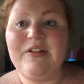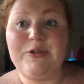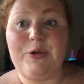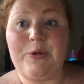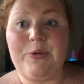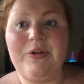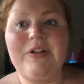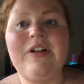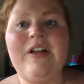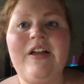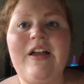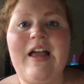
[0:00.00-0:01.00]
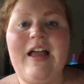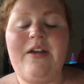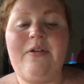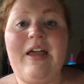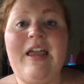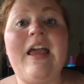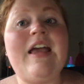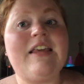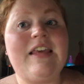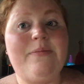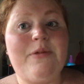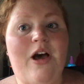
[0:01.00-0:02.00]
so anyway,
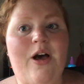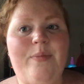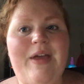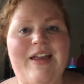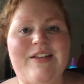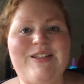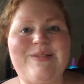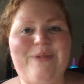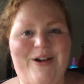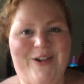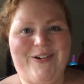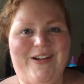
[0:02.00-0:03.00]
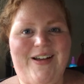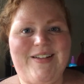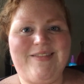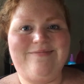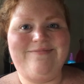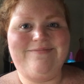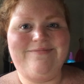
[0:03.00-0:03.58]
keep calm and sparkle on.